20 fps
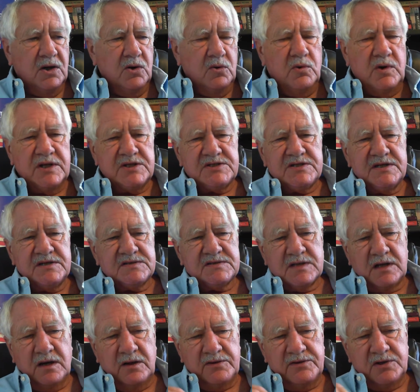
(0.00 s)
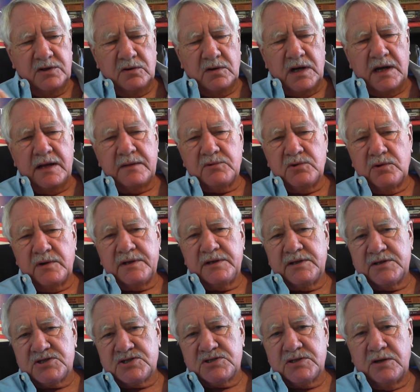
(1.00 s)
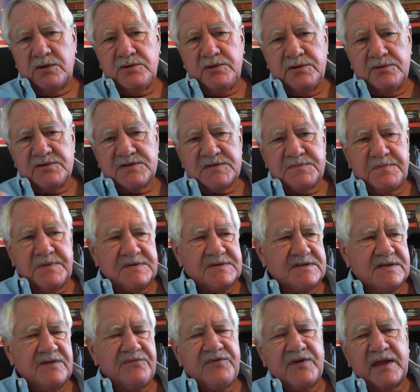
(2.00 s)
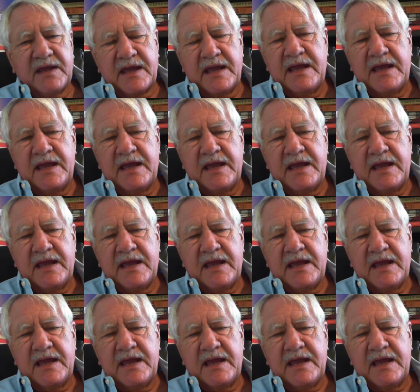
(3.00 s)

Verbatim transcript: which is although I'm going to show you specific